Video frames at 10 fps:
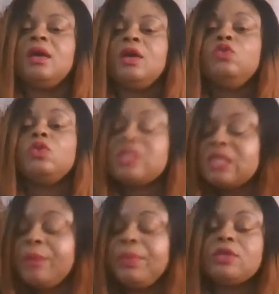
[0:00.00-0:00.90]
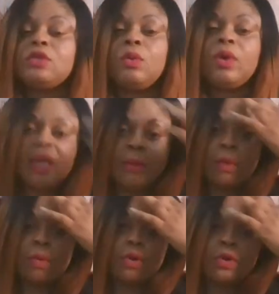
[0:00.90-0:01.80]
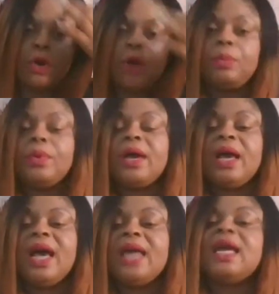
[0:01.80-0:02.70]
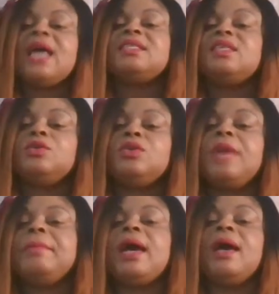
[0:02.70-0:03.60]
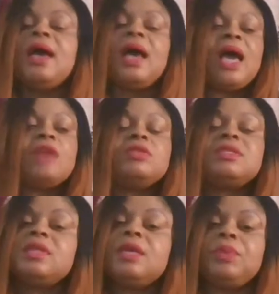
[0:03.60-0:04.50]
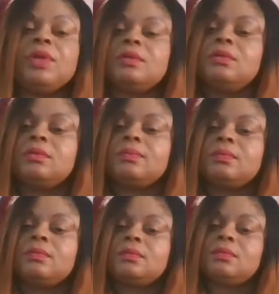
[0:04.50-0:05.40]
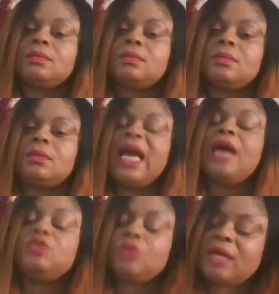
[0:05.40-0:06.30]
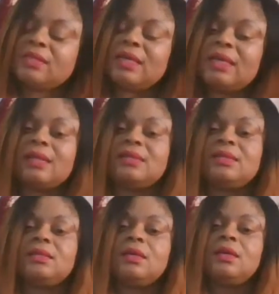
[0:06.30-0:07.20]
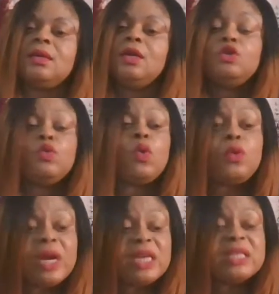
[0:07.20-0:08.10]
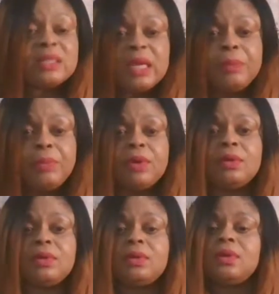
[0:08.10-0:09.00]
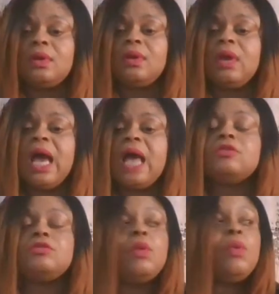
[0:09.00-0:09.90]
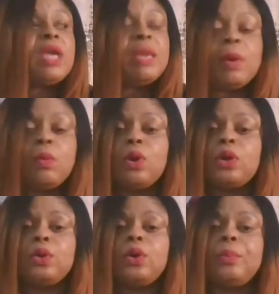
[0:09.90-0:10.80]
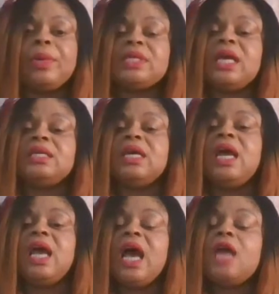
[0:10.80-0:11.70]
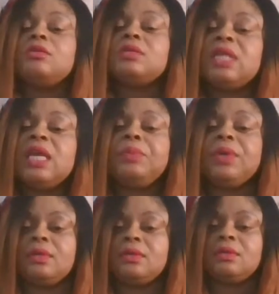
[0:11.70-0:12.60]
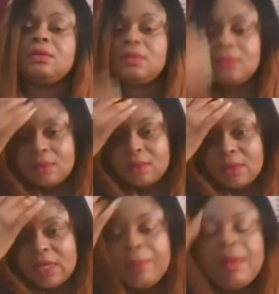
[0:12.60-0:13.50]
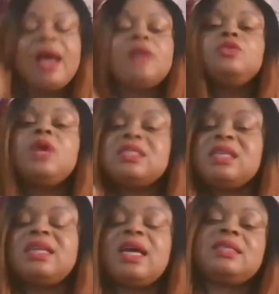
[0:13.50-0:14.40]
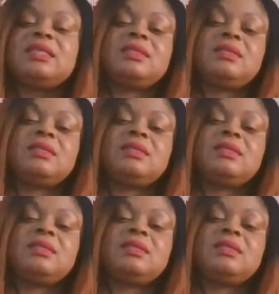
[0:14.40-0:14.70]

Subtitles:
You're sleeping, someone came and woke you up and asking you, Gemma, are you sleeping? How do you answer that? You're already sleeping, and someone came and woke you up and said, are you sleeping? Gemma, how do you answer that?